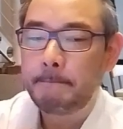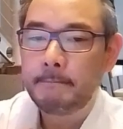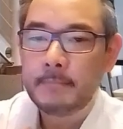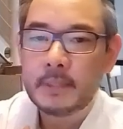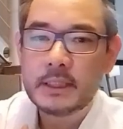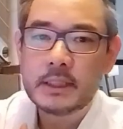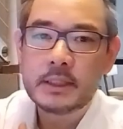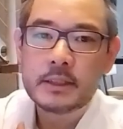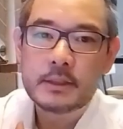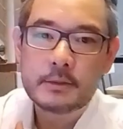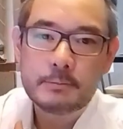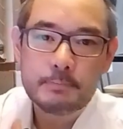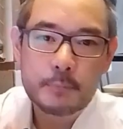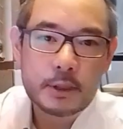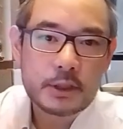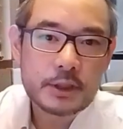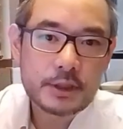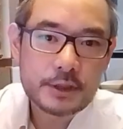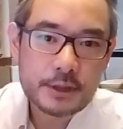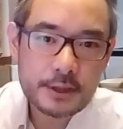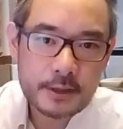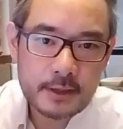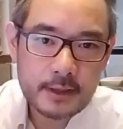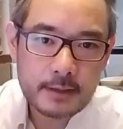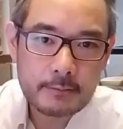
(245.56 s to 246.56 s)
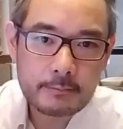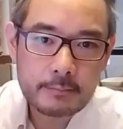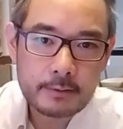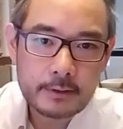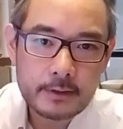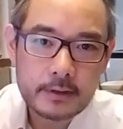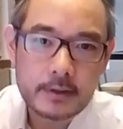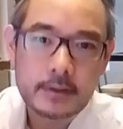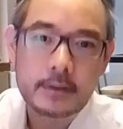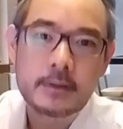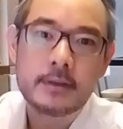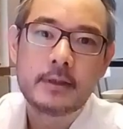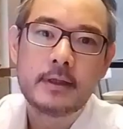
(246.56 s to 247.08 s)
much
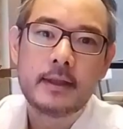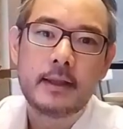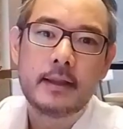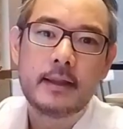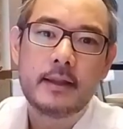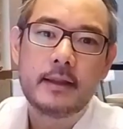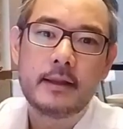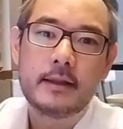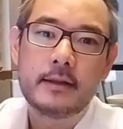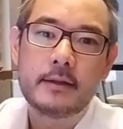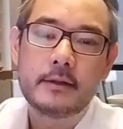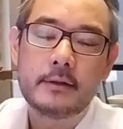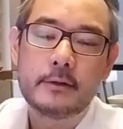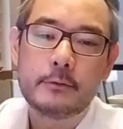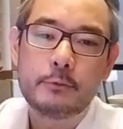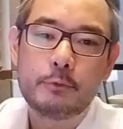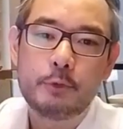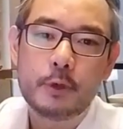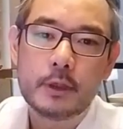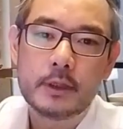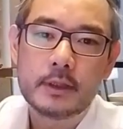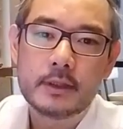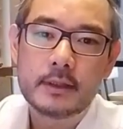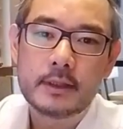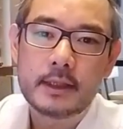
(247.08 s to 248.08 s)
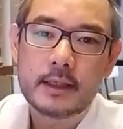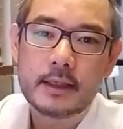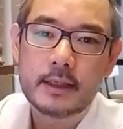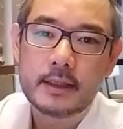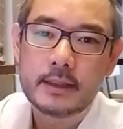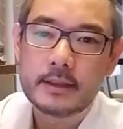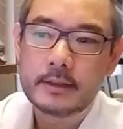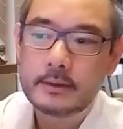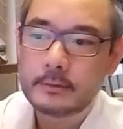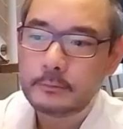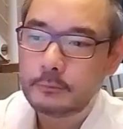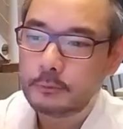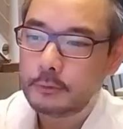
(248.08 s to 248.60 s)
simpler than the one
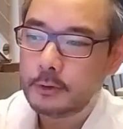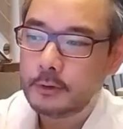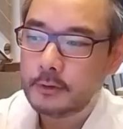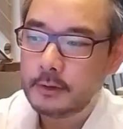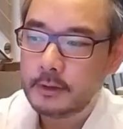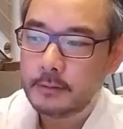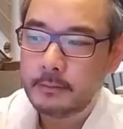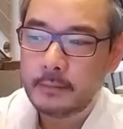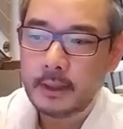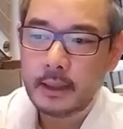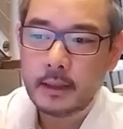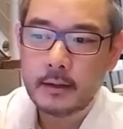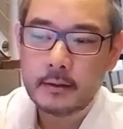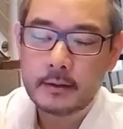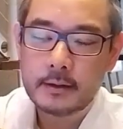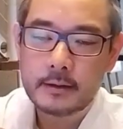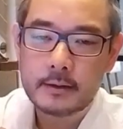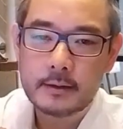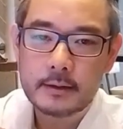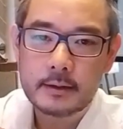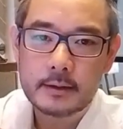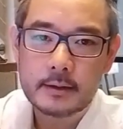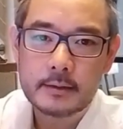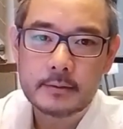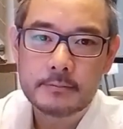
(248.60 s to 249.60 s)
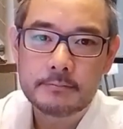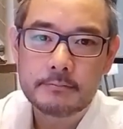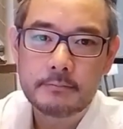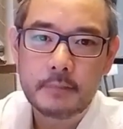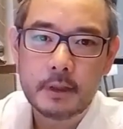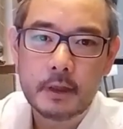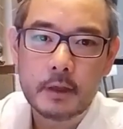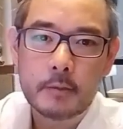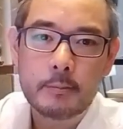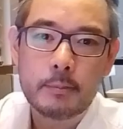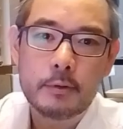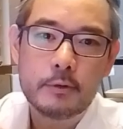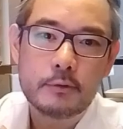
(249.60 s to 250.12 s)
I wrote about in a
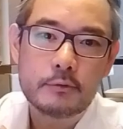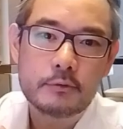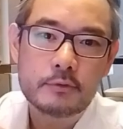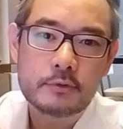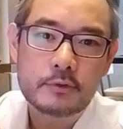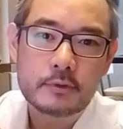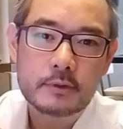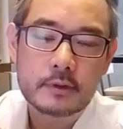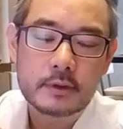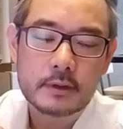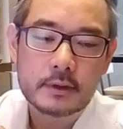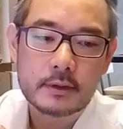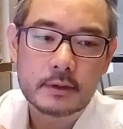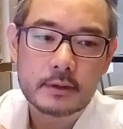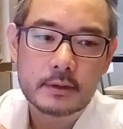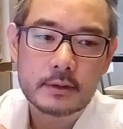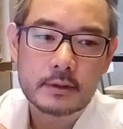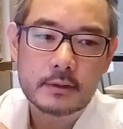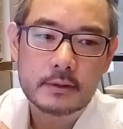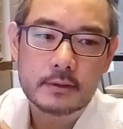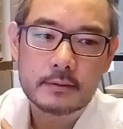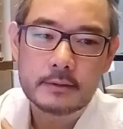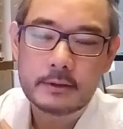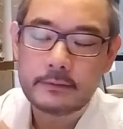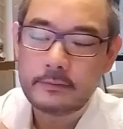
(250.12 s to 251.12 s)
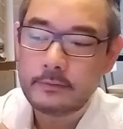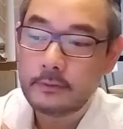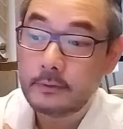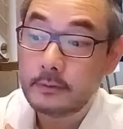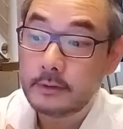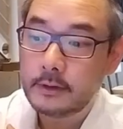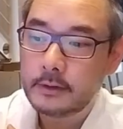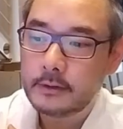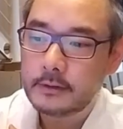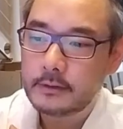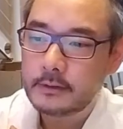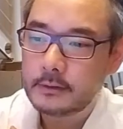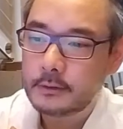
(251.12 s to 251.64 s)
blog post a few
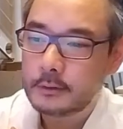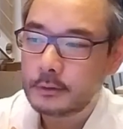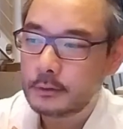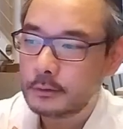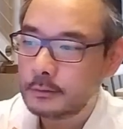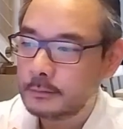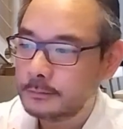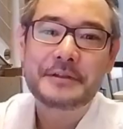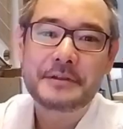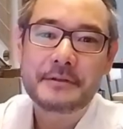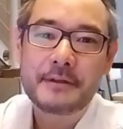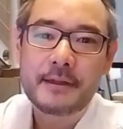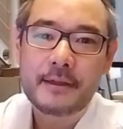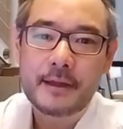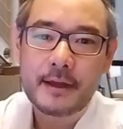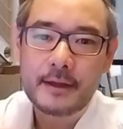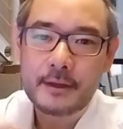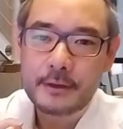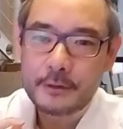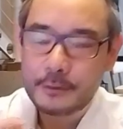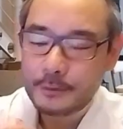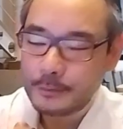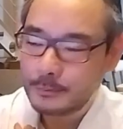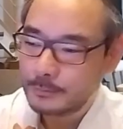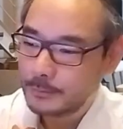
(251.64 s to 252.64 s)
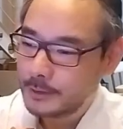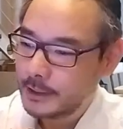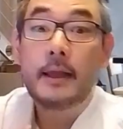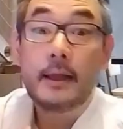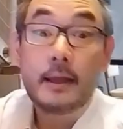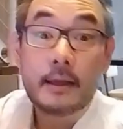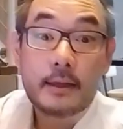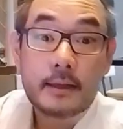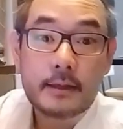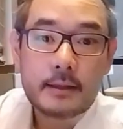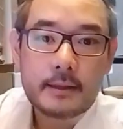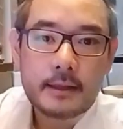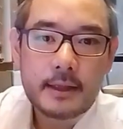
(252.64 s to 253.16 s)
years ago. So thank you.
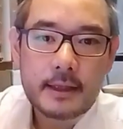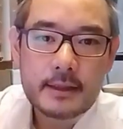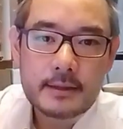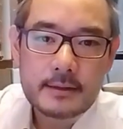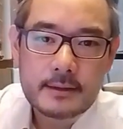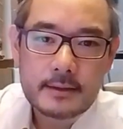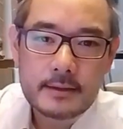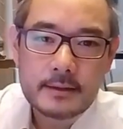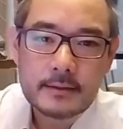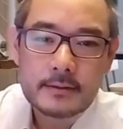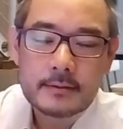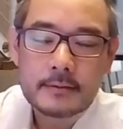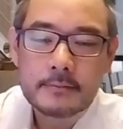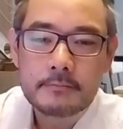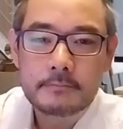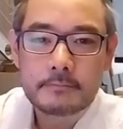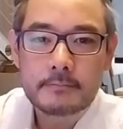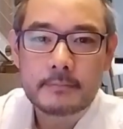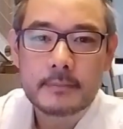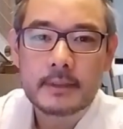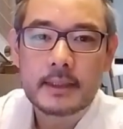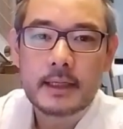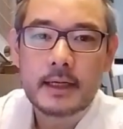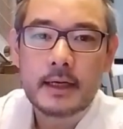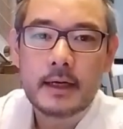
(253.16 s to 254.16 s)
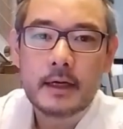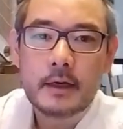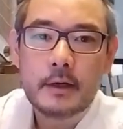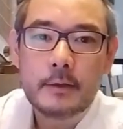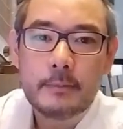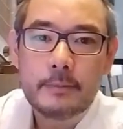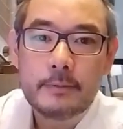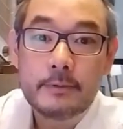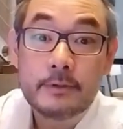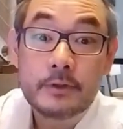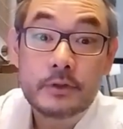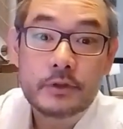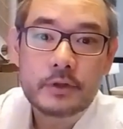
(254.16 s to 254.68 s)
And that's it. I
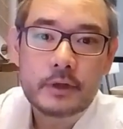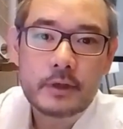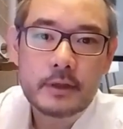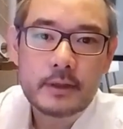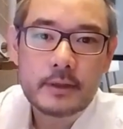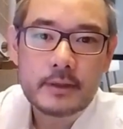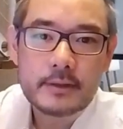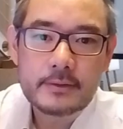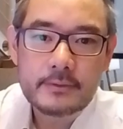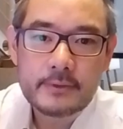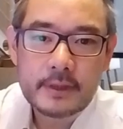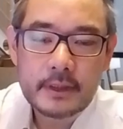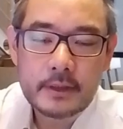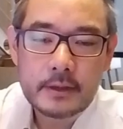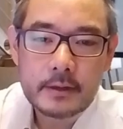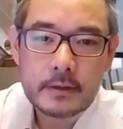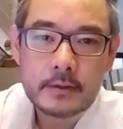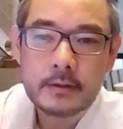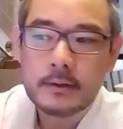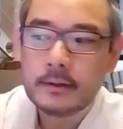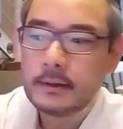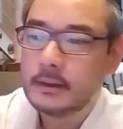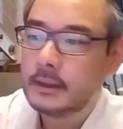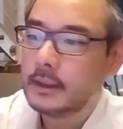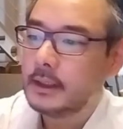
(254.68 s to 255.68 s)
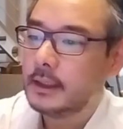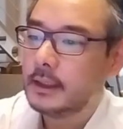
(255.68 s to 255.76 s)
hope you enjoyed this video.